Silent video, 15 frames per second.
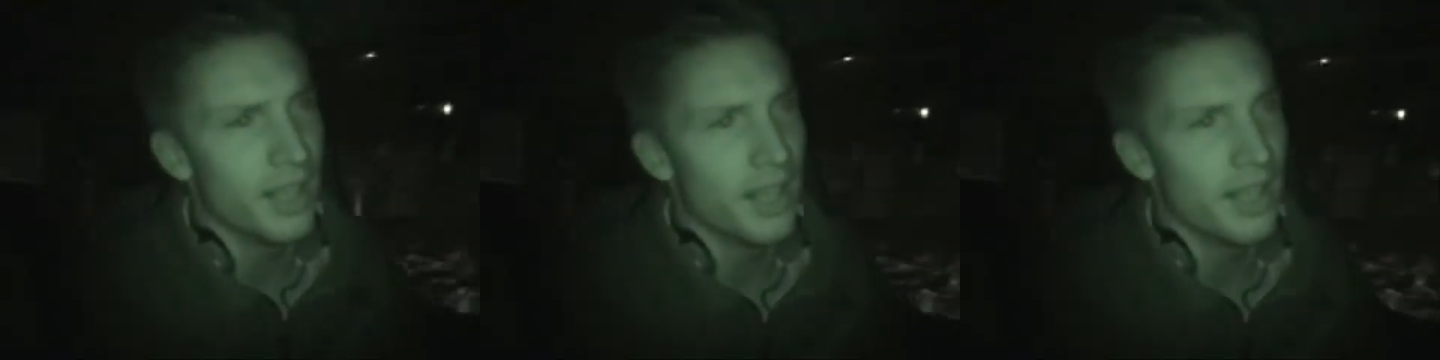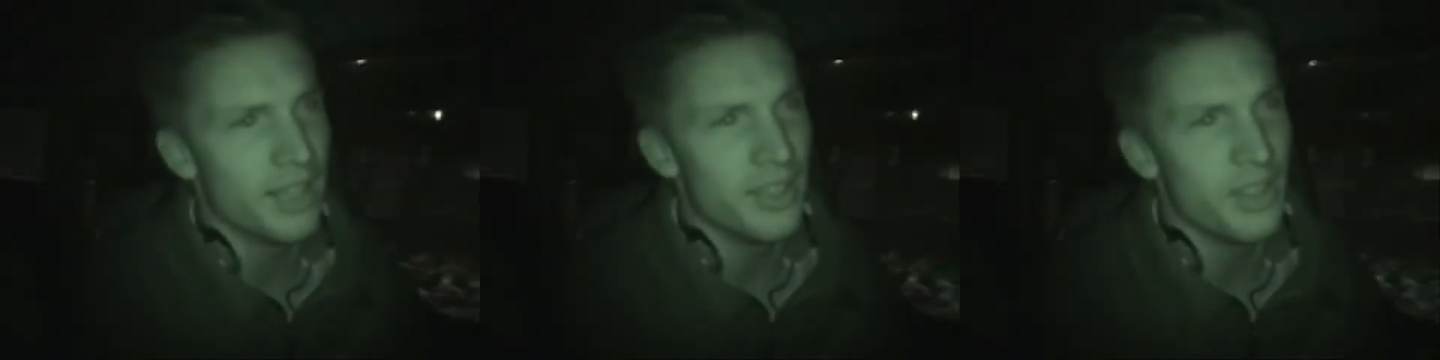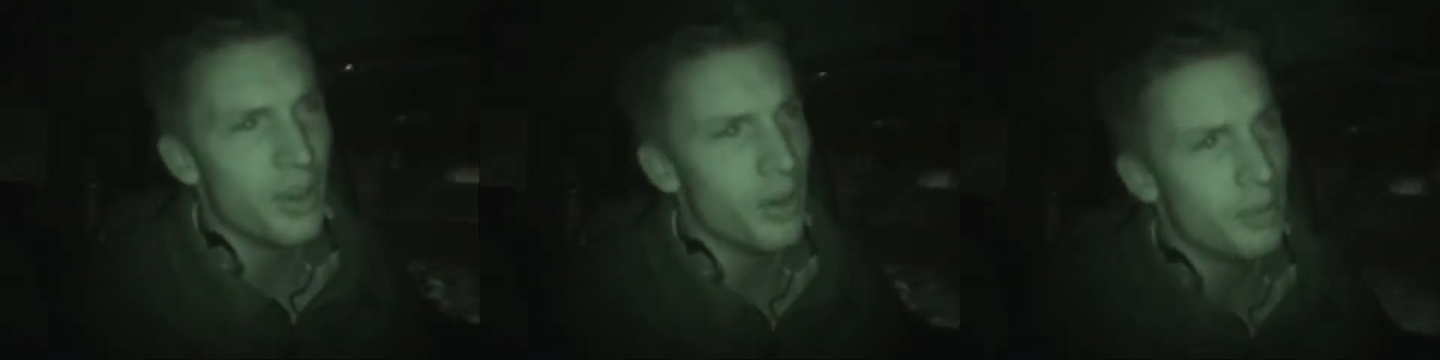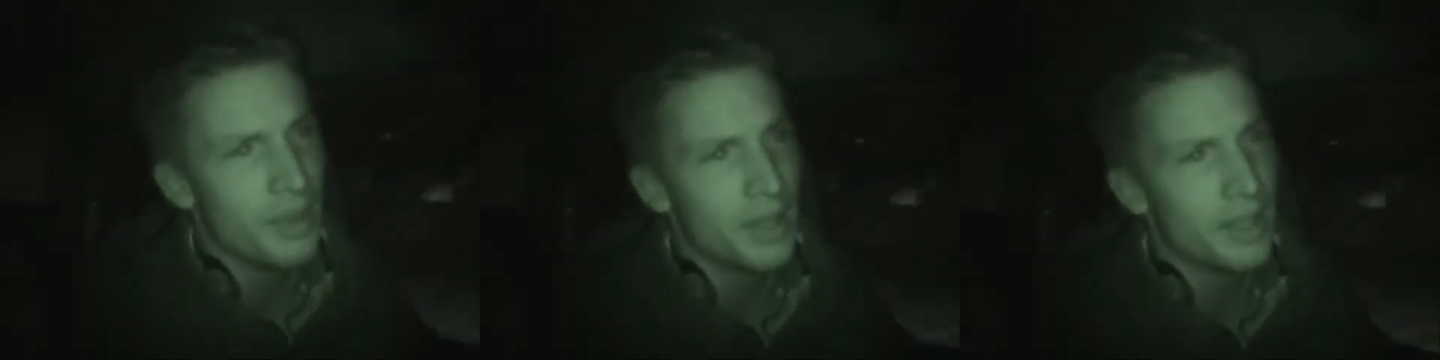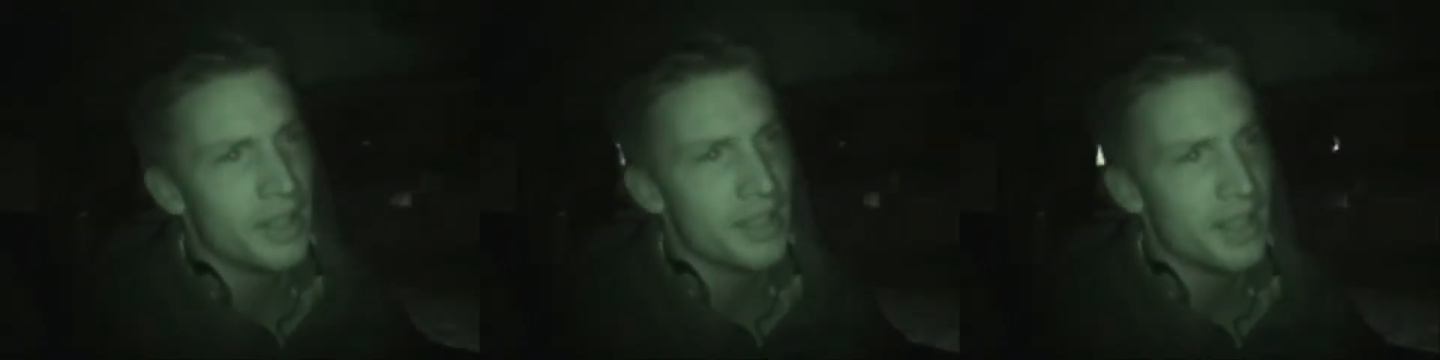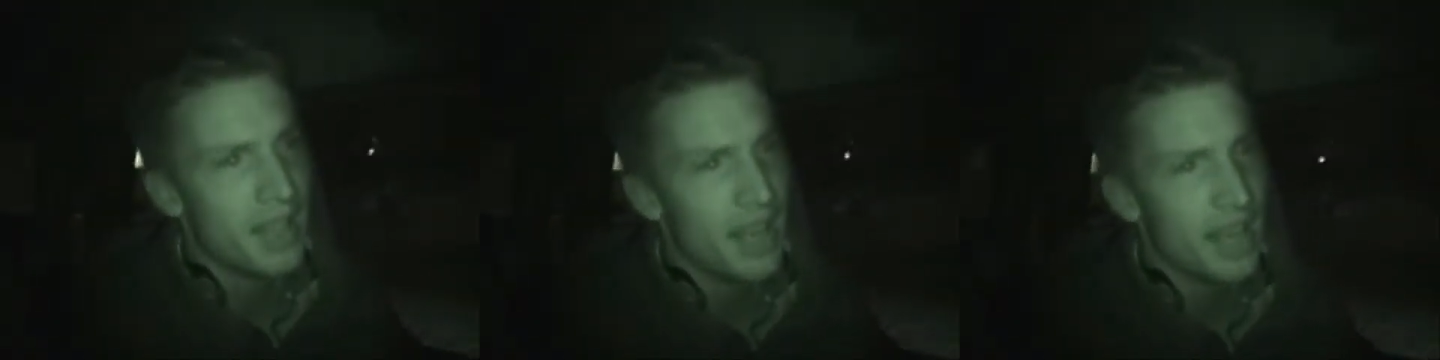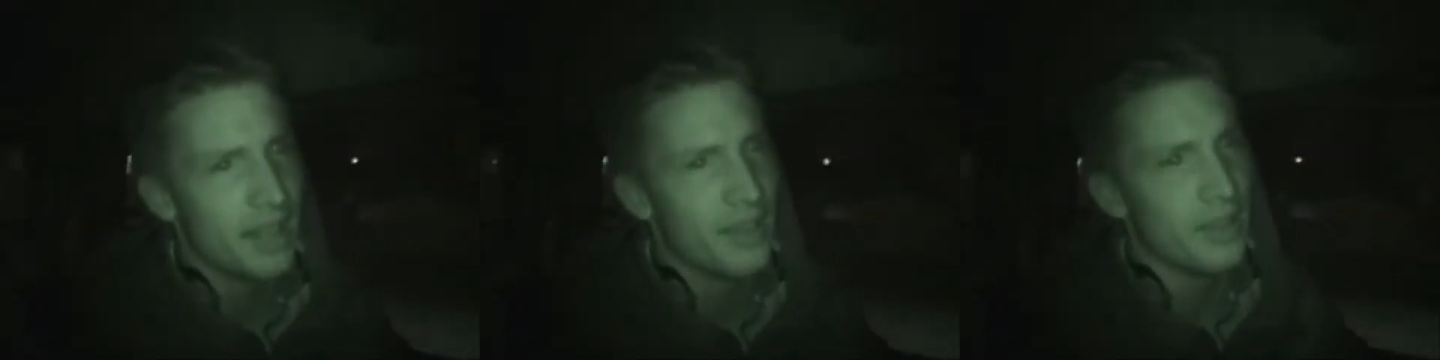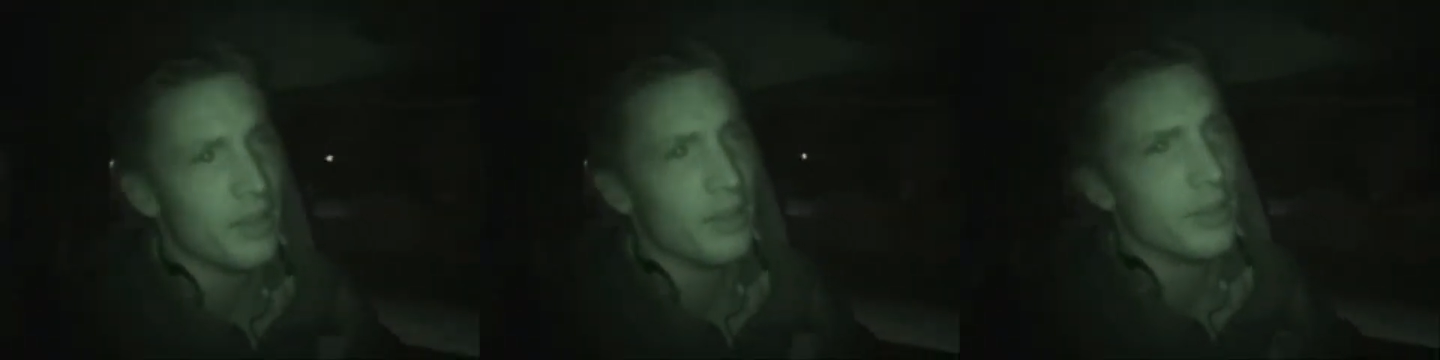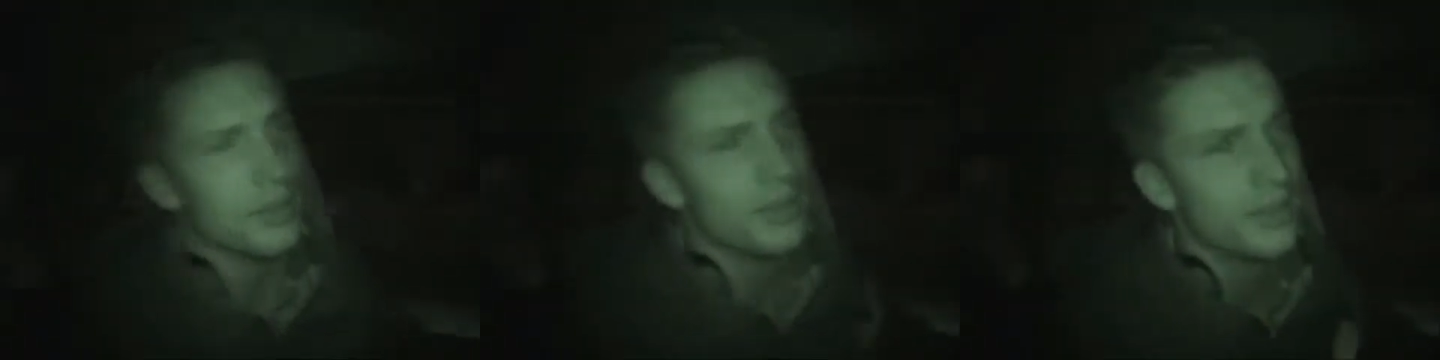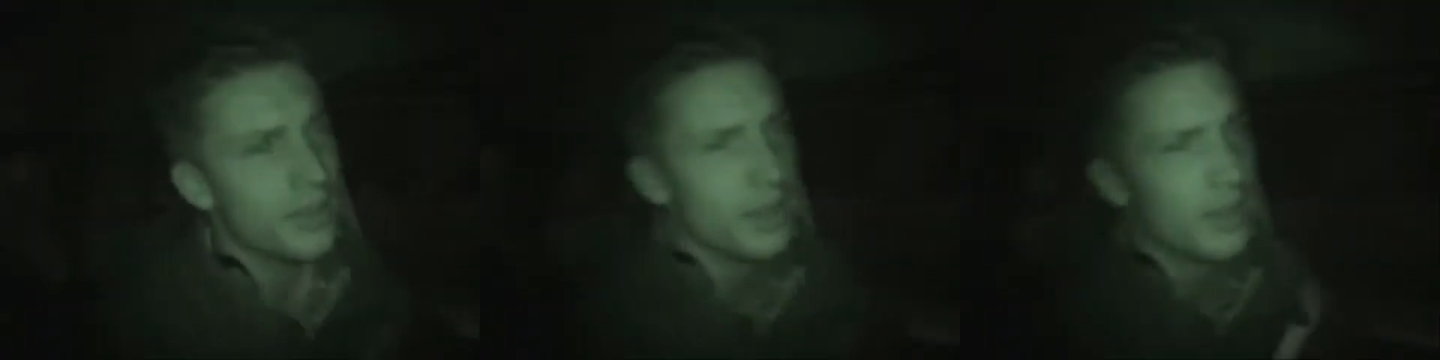Uh, no, I'm not into that. No.
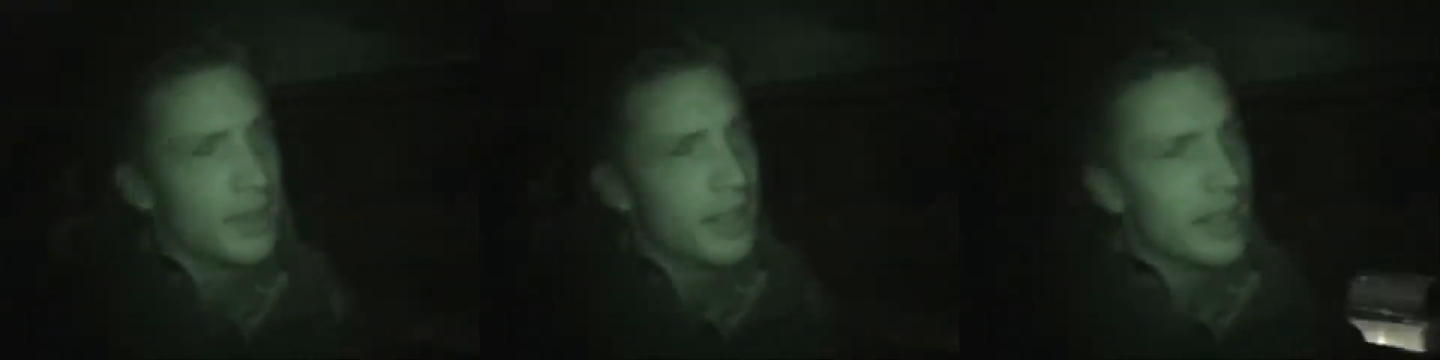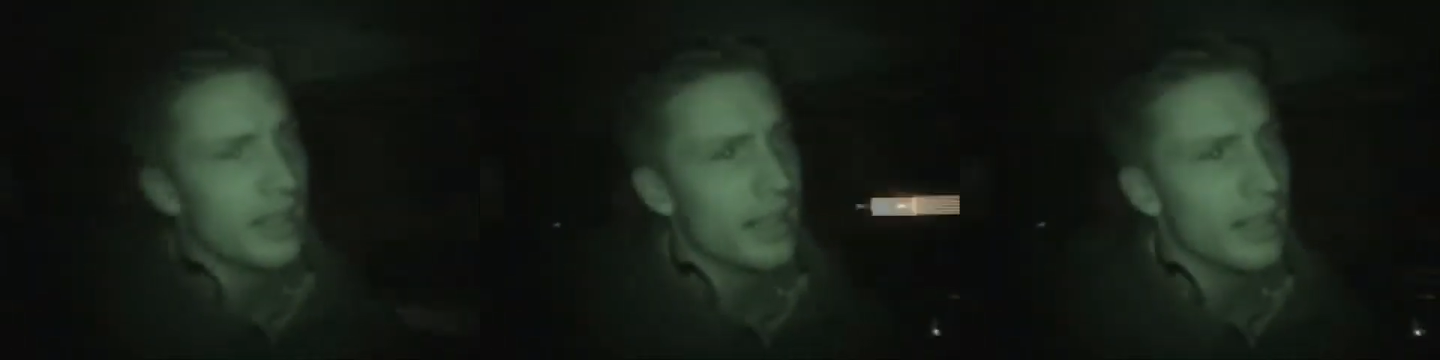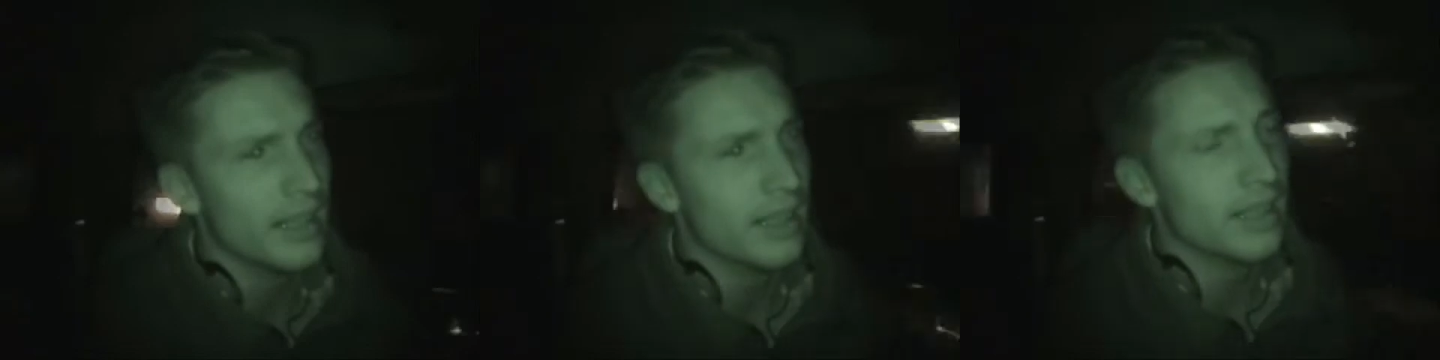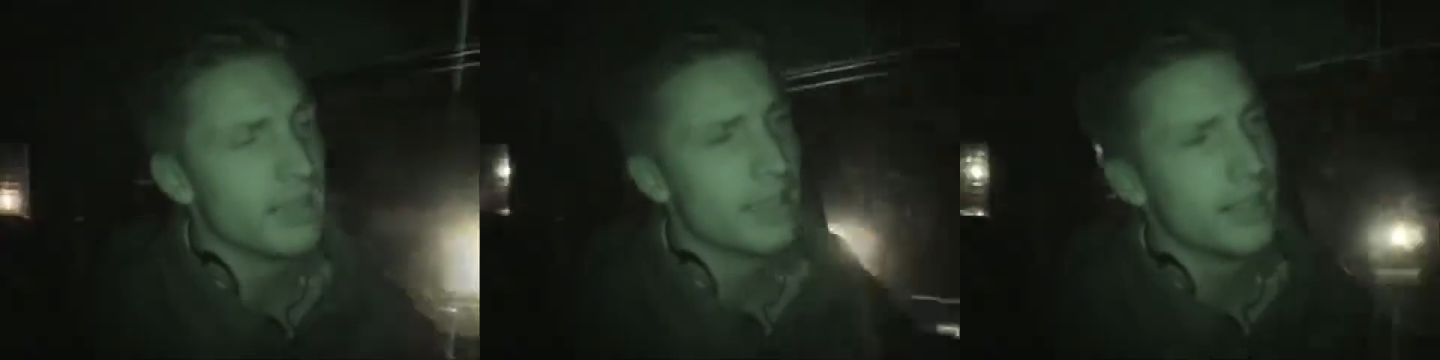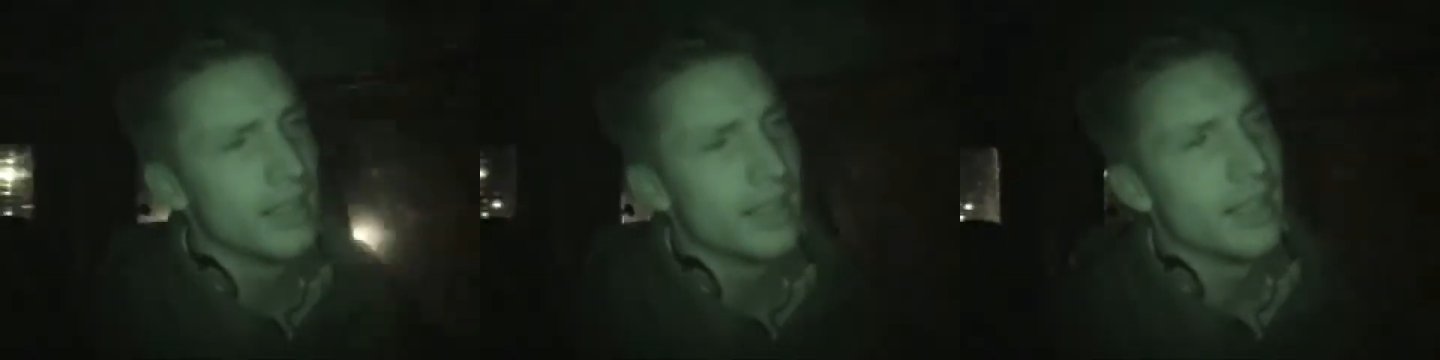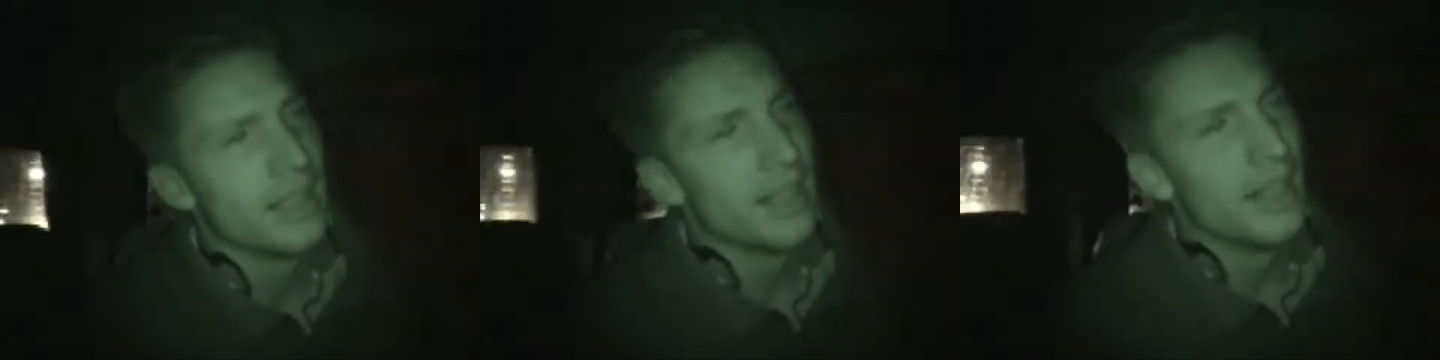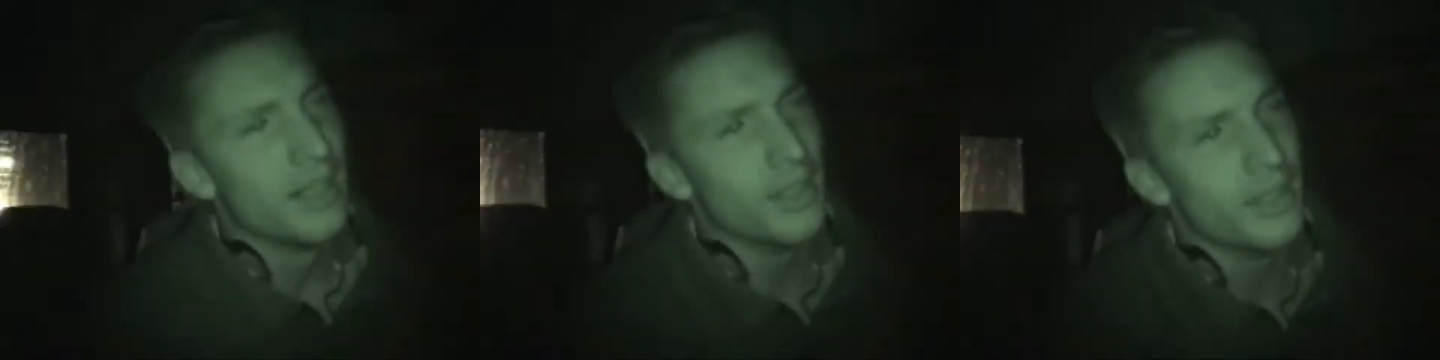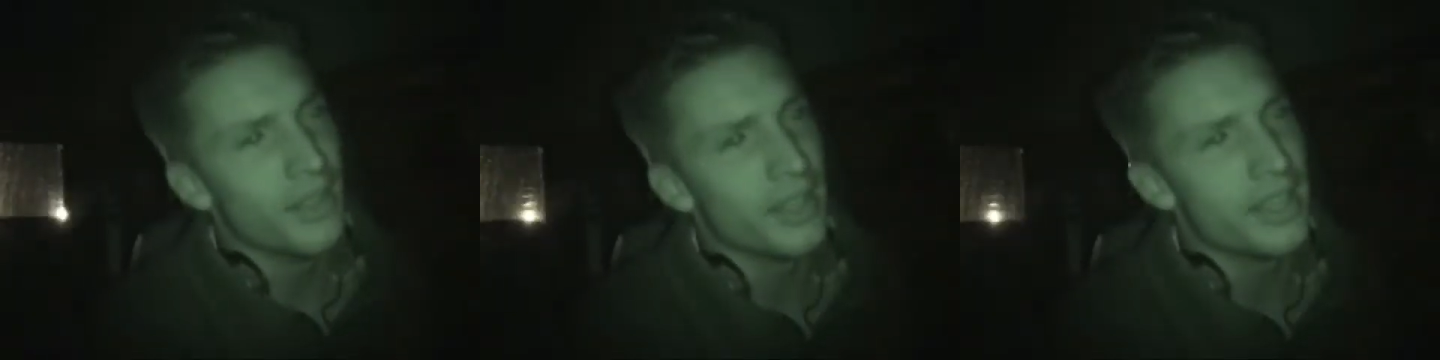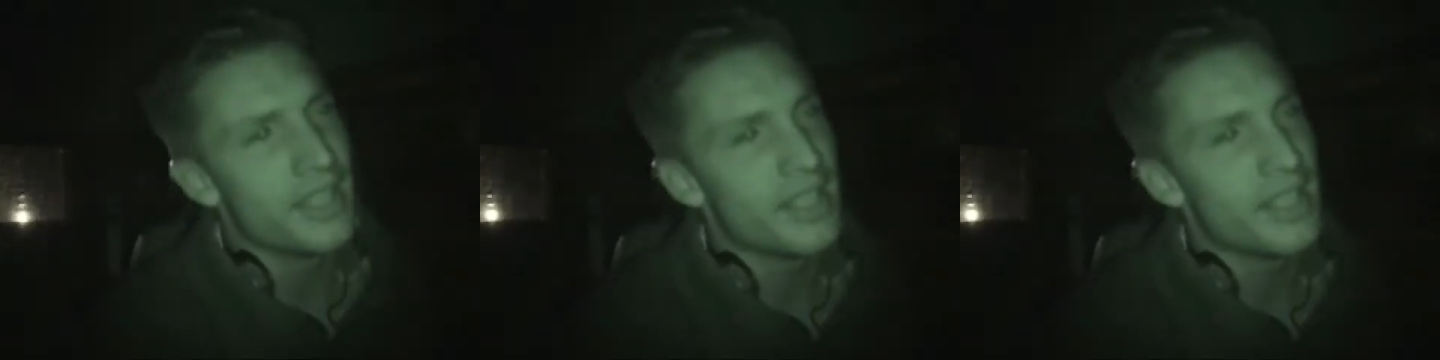Uh, hey, look, you...